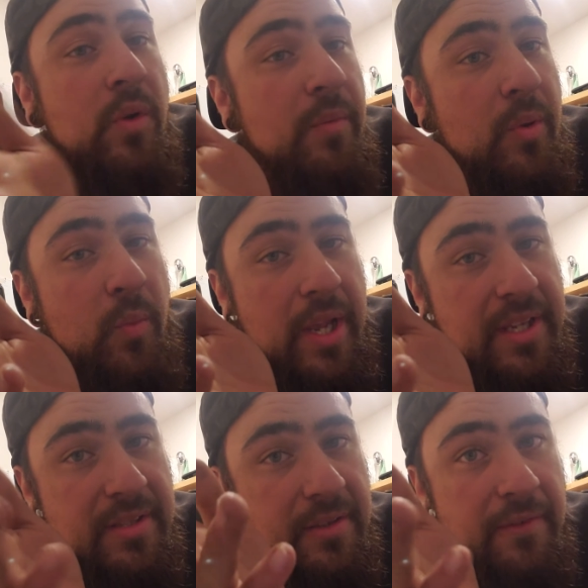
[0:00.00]
gonna be way
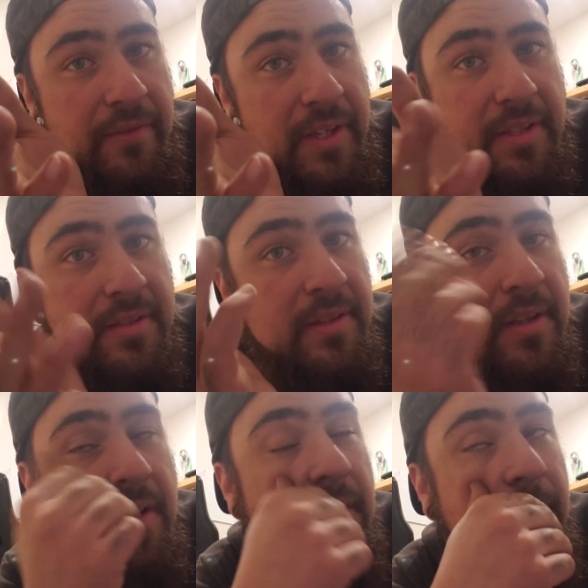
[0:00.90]
easier to fix,
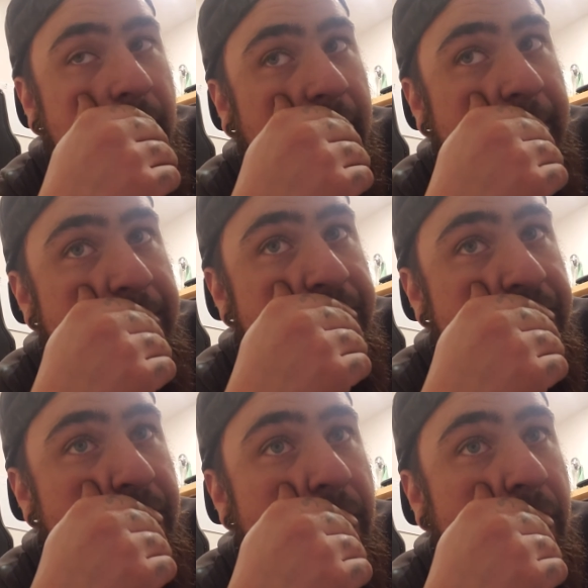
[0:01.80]
but
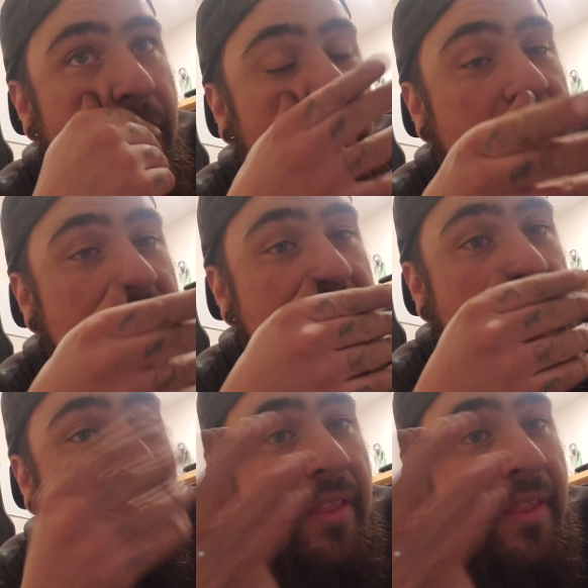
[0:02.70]
fix that.